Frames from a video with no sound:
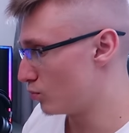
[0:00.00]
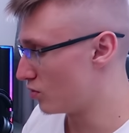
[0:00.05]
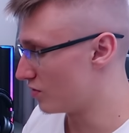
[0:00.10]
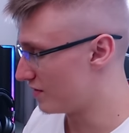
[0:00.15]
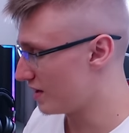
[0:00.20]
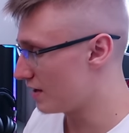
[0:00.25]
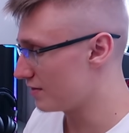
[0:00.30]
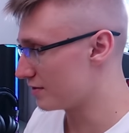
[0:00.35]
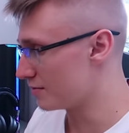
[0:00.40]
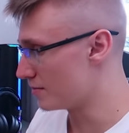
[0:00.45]

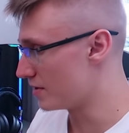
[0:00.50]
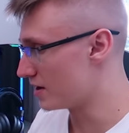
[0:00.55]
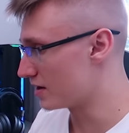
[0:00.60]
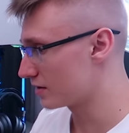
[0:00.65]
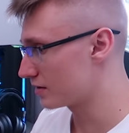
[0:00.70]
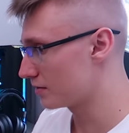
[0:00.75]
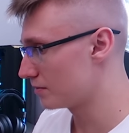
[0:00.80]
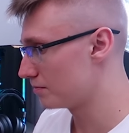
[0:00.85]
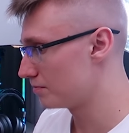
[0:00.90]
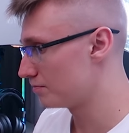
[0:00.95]
without the
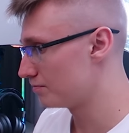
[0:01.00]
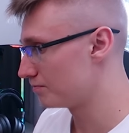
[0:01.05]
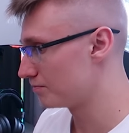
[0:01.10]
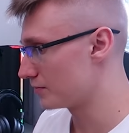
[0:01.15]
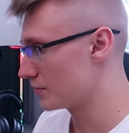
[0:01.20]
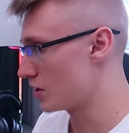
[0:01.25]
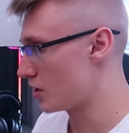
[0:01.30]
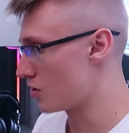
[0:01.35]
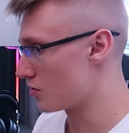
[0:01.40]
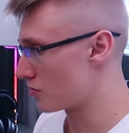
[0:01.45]
mug.
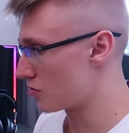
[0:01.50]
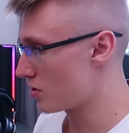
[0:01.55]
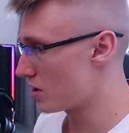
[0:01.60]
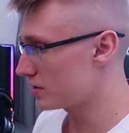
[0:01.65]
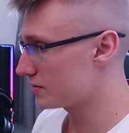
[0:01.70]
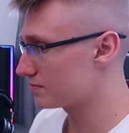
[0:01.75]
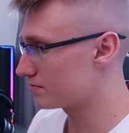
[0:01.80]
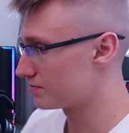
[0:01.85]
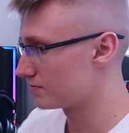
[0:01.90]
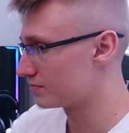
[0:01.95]
All
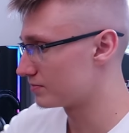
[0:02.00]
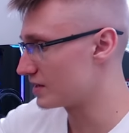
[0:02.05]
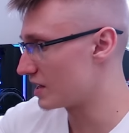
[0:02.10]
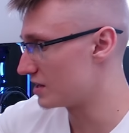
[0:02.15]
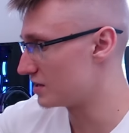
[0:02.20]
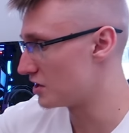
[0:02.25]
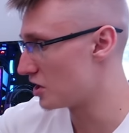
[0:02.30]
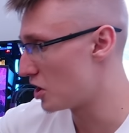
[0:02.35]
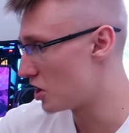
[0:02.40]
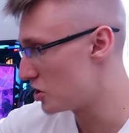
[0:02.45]
right,
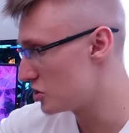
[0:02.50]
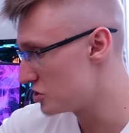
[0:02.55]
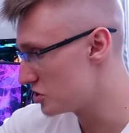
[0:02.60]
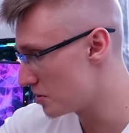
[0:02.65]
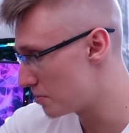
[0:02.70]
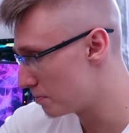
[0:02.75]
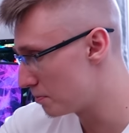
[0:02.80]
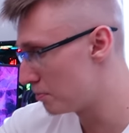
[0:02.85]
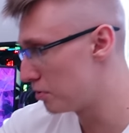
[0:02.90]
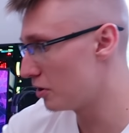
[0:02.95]
then
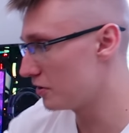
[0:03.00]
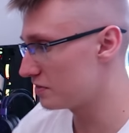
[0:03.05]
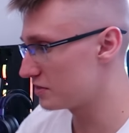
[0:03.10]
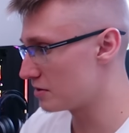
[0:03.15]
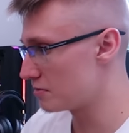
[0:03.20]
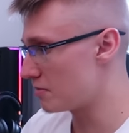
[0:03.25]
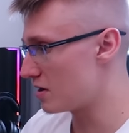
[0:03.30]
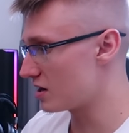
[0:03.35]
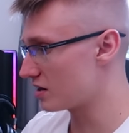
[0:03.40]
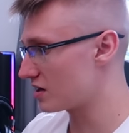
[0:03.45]
you put
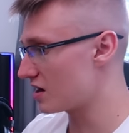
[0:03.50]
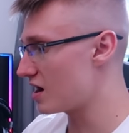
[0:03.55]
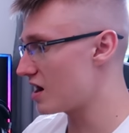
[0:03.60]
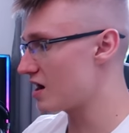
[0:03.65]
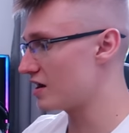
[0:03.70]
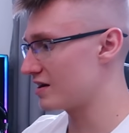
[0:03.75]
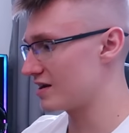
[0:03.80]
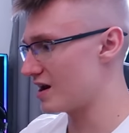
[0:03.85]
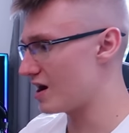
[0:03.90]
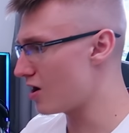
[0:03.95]
the mug
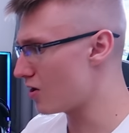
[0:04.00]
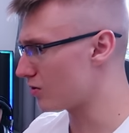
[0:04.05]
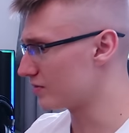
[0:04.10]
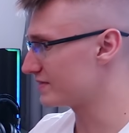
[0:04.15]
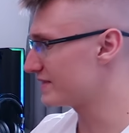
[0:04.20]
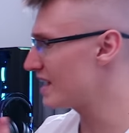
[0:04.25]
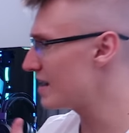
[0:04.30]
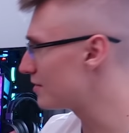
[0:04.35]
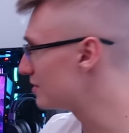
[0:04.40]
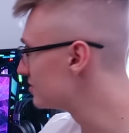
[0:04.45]
on. Oh,
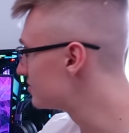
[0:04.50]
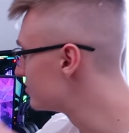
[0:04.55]
there